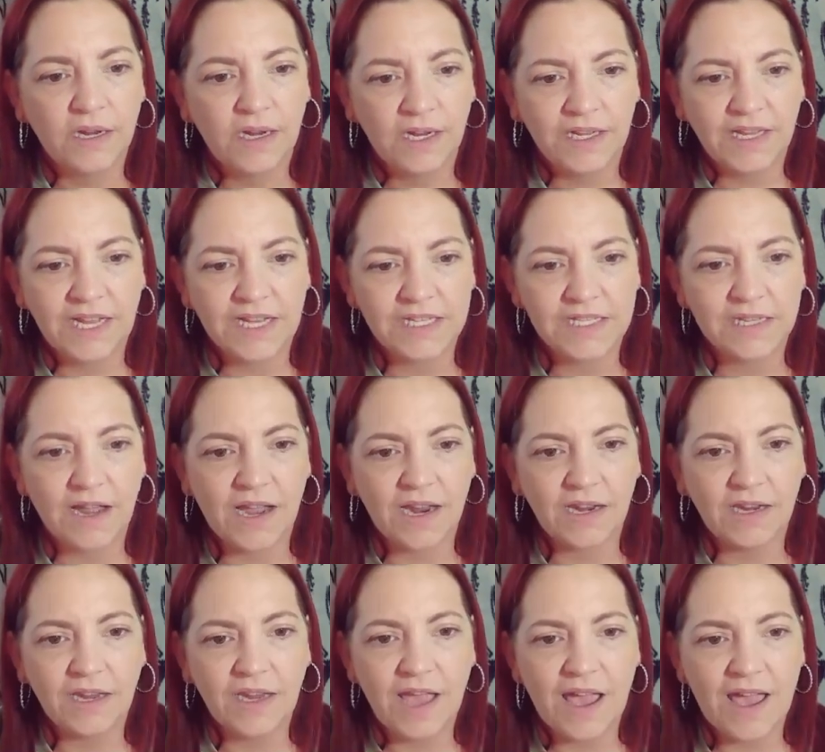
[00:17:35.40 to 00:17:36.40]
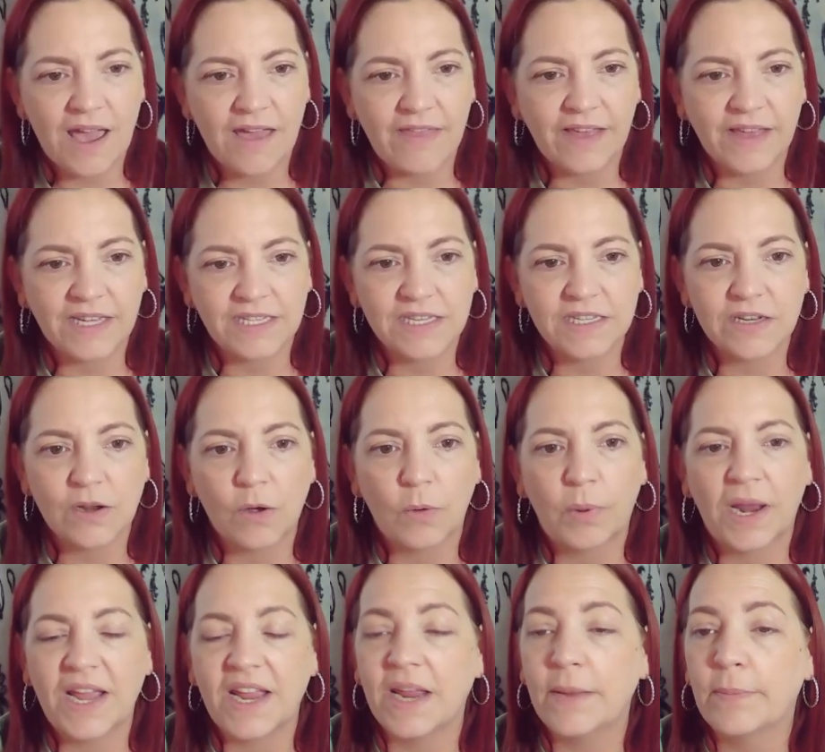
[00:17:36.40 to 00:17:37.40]
That's like, yeah, that's his little
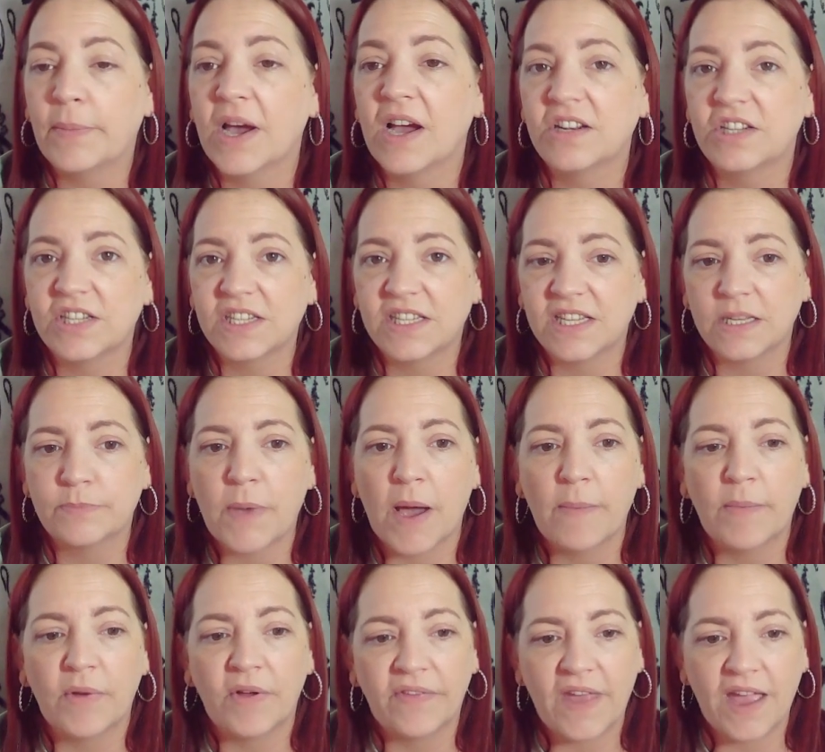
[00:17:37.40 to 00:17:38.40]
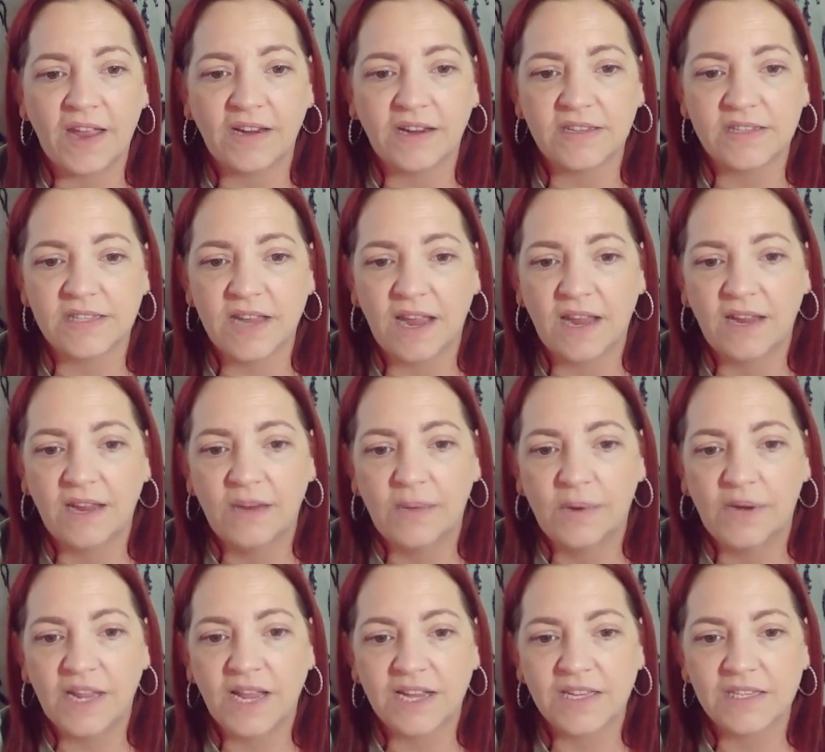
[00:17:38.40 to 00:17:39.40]
plate. He perches his bum on there, you see.
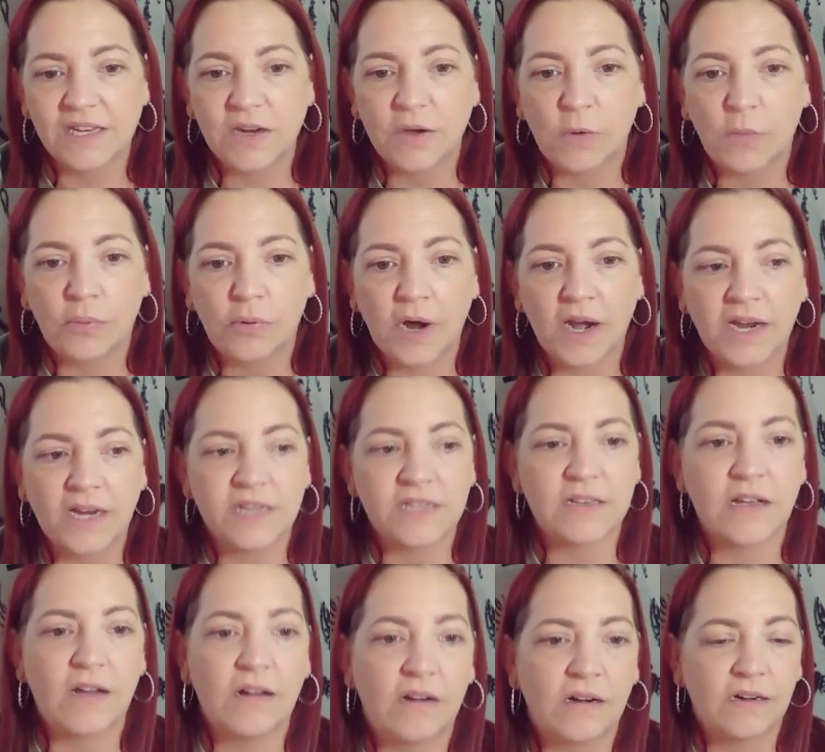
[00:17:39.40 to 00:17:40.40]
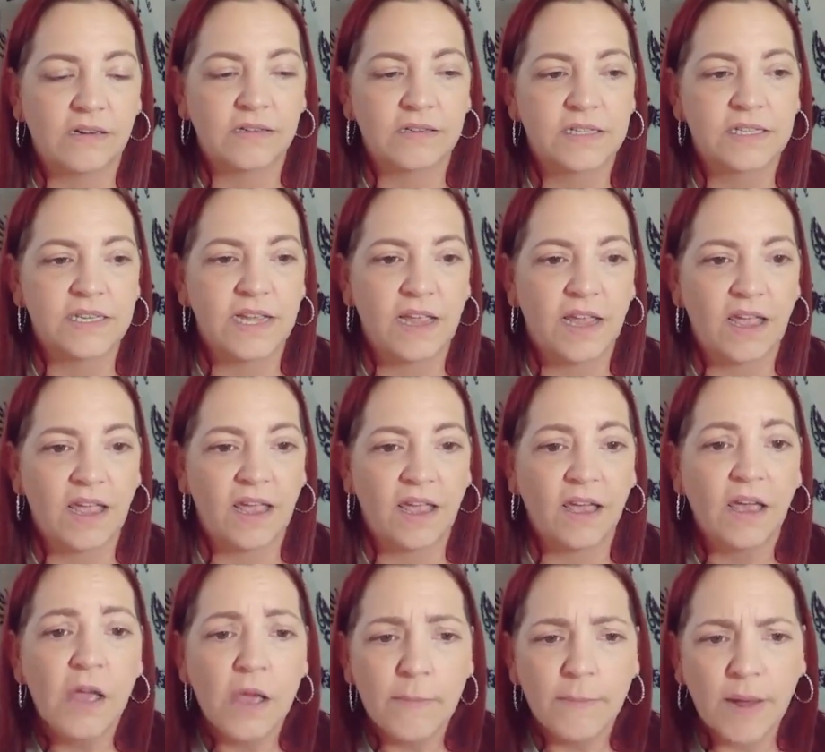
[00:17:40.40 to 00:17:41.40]
And he has a little break. He's like, oh, sit
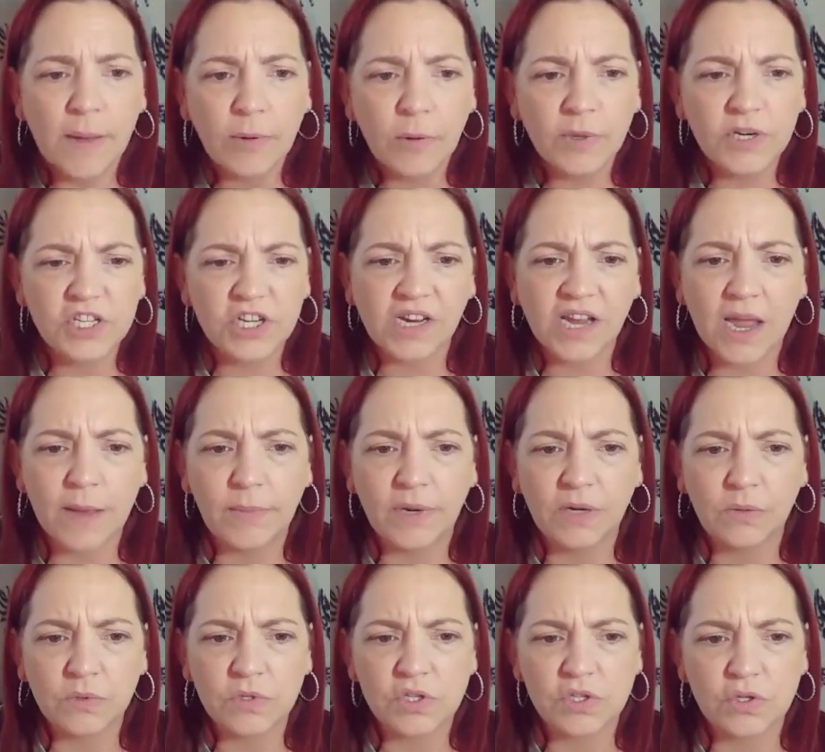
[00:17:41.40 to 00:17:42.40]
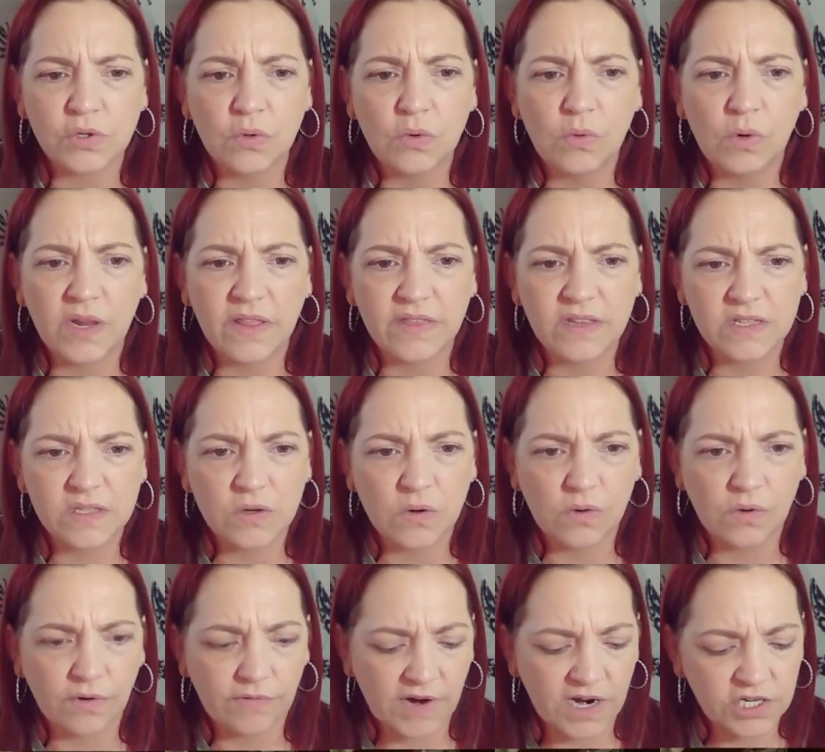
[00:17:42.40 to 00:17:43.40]
here. Maybe we should get him a little stool in this
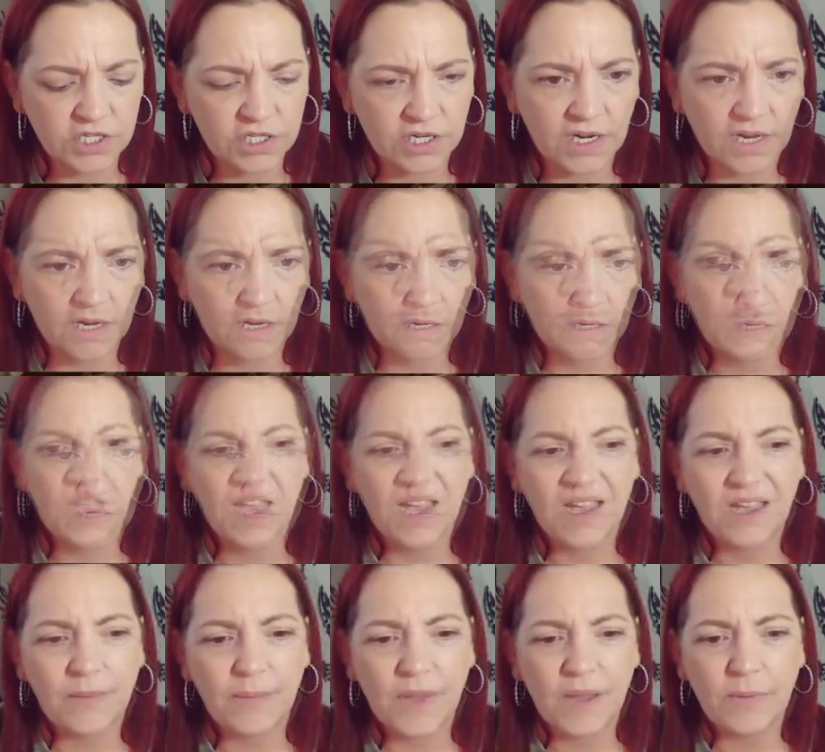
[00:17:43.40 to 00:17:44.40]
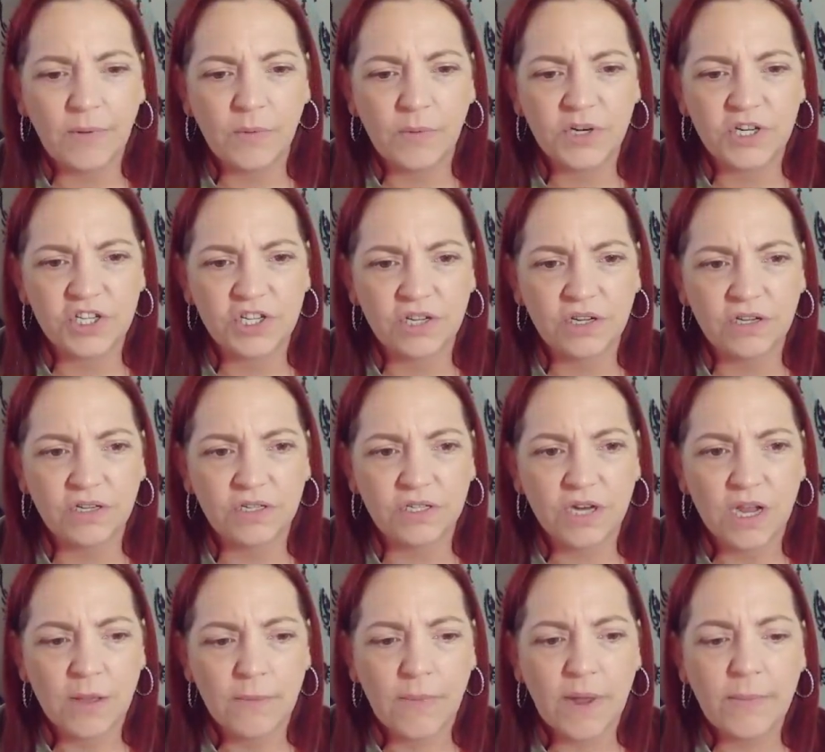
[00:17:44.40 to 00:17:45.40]
corner, actually. Yeah, maybe we should.
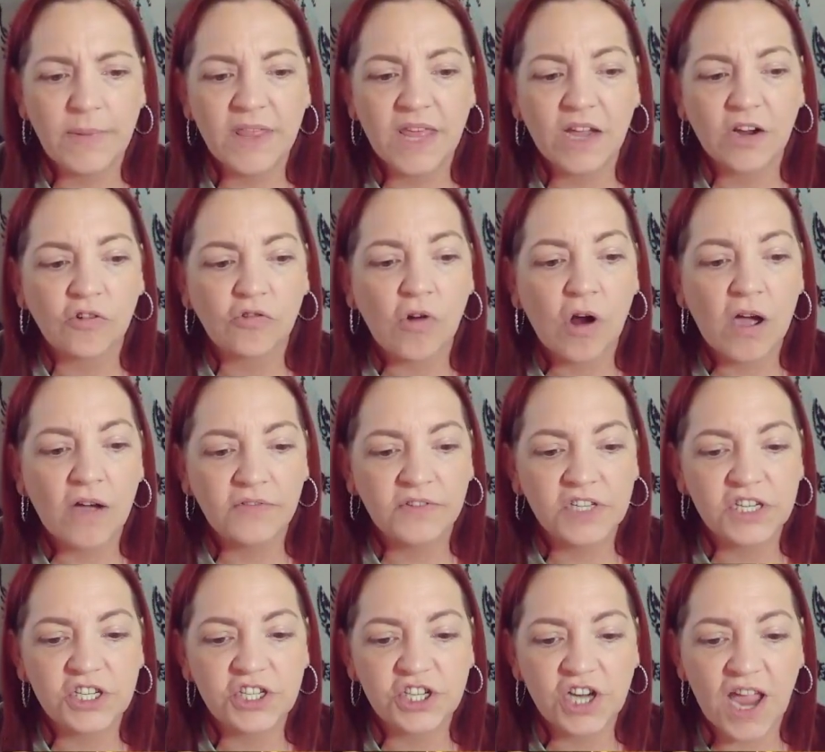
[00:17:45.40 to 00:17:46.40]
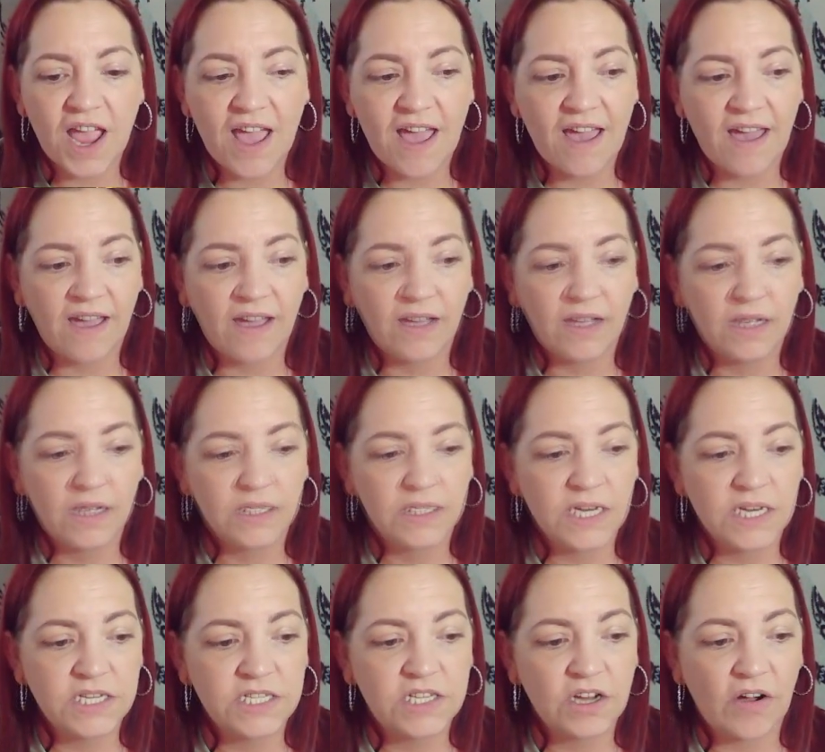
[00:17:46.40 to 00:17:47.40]
Maybe that crafted chair.
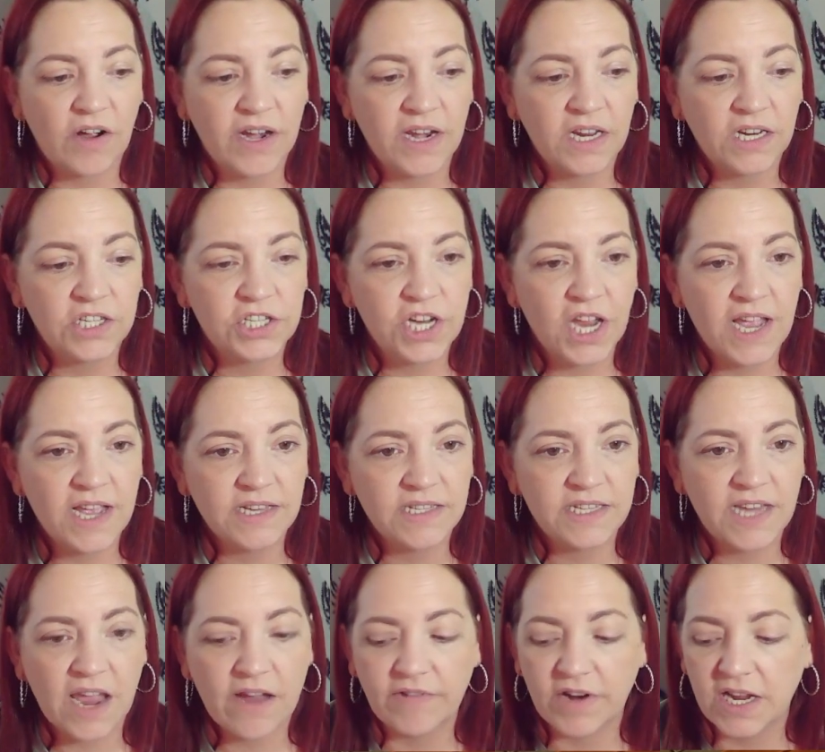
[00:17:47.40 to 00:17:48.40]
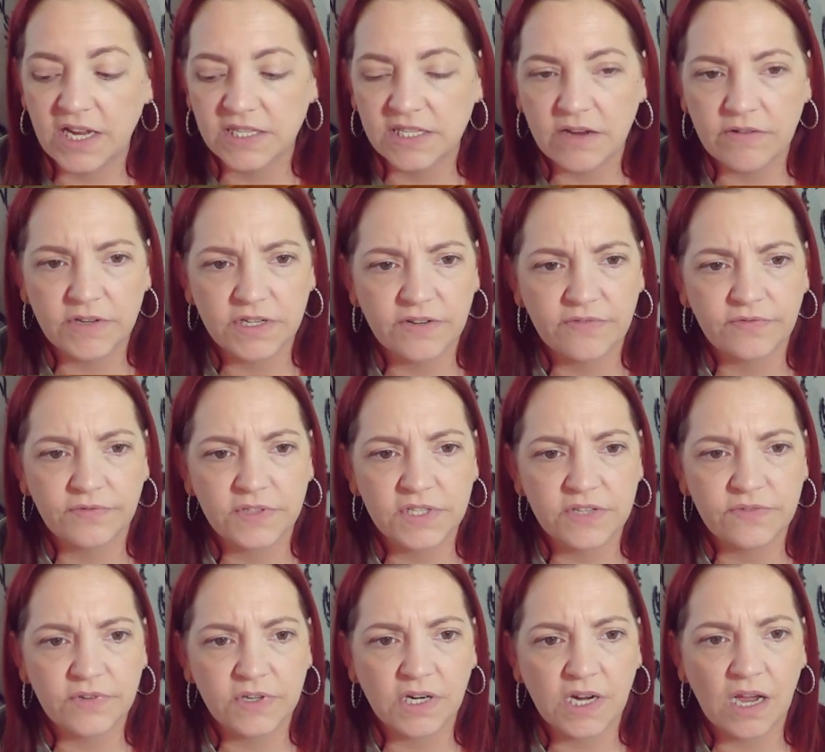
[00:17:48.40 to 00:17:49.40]
And dining chairs. Yeah, is there
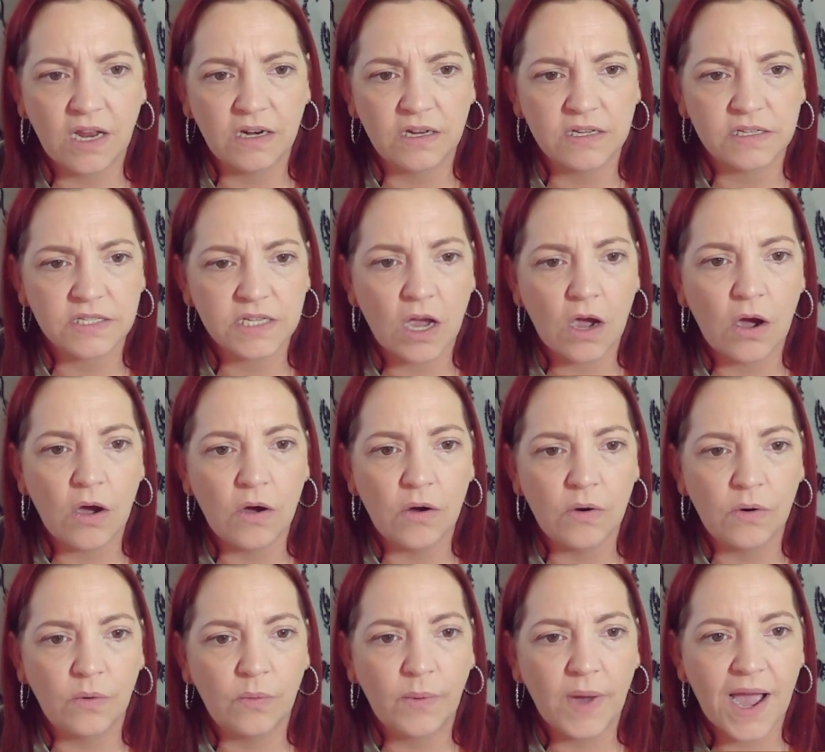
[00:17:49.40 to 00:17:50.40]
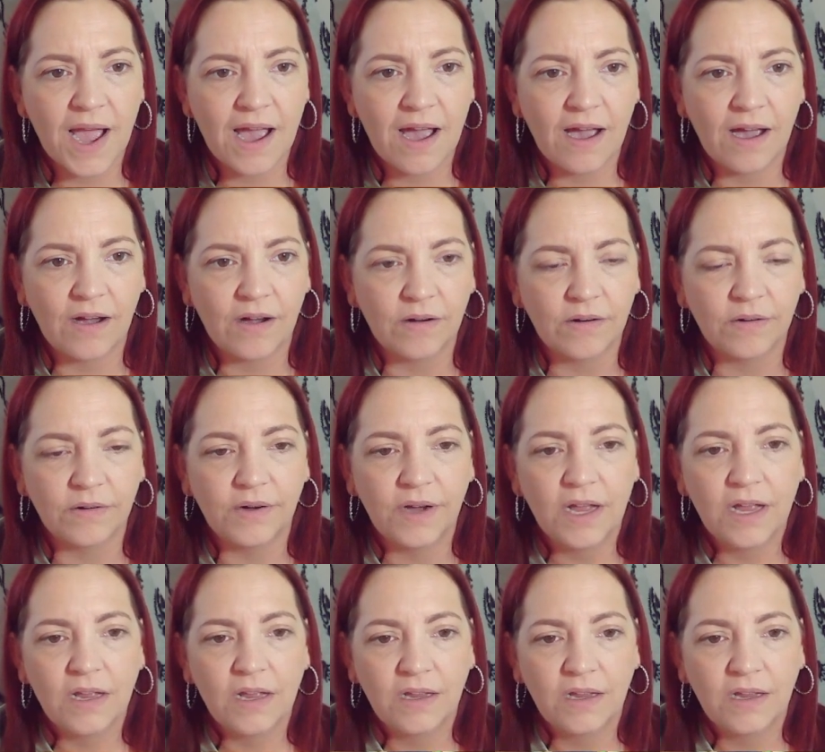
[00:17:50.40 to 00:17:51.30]
different colours? Oh, wow.